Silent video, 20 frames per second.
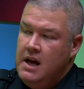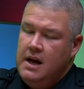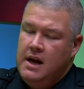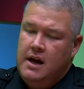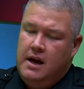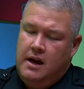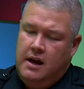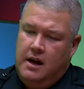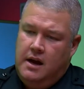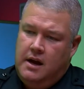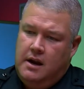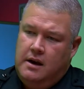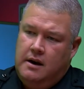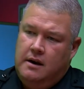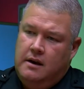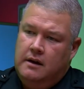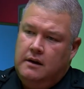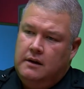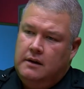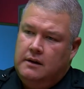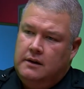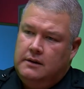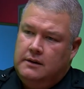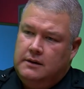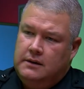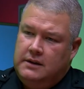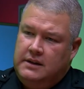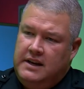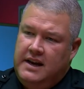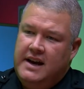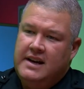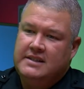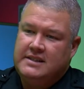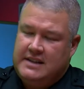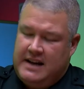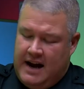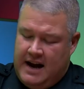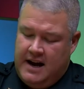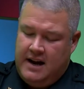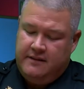And yes,
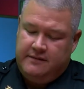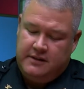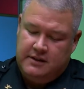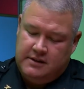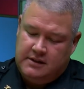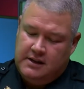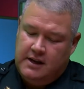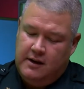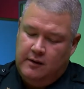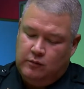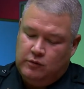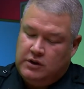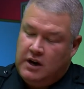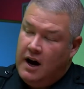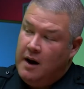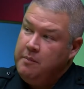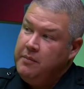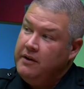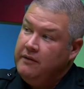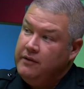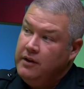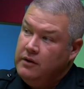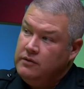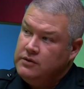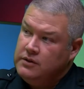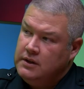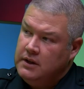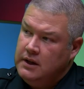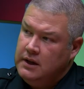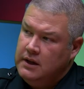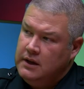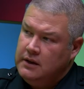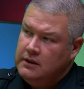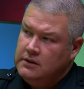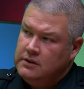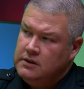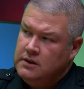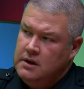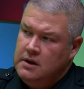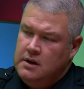I have to stay on top of those
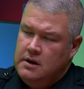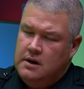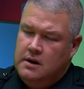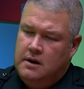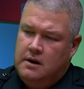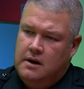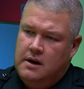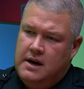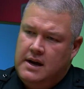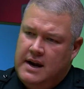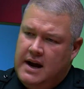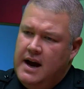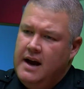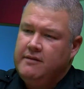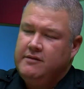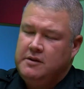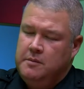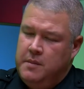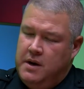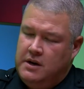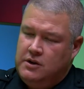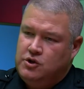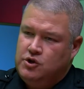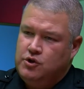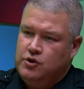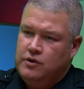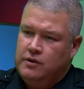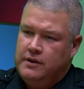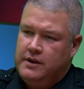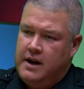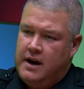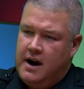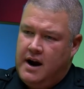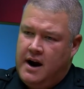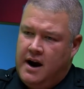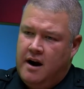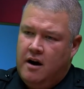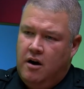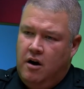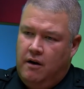things, and I have to make sure that
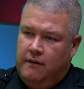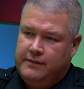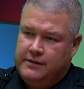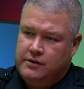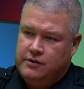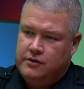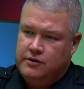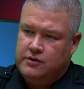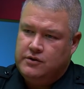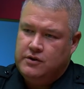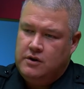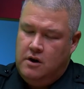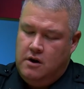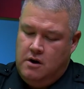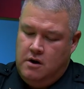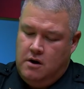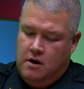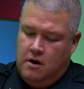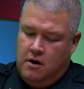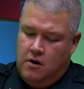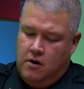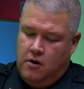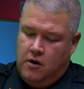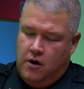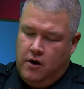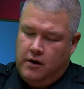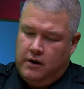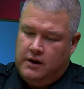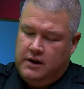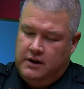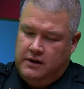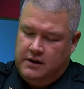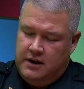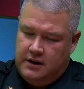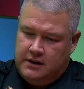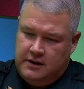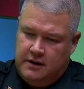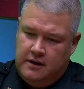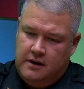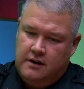our officers are
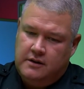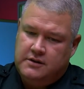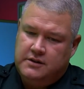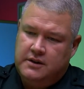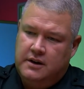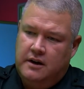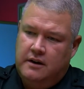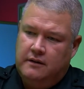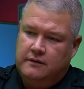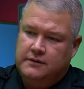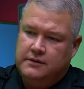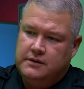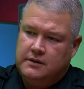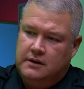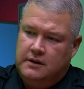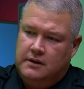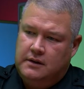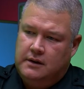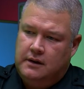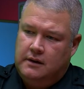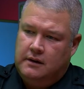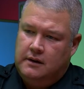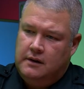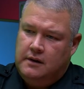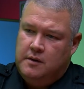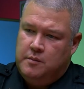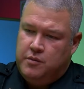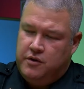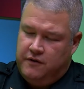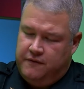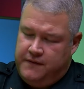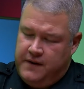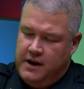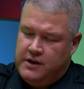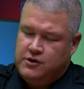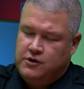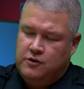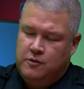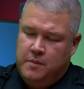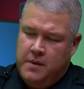conducting themselves in a
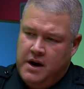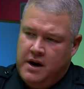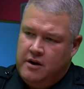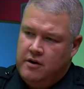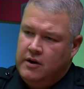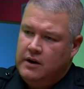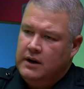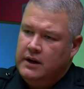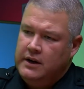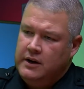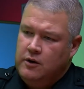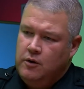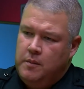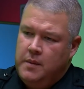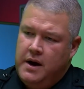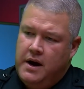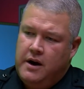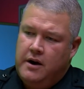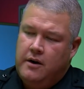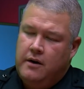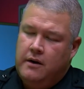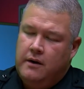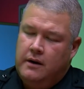professional manner and legal manner.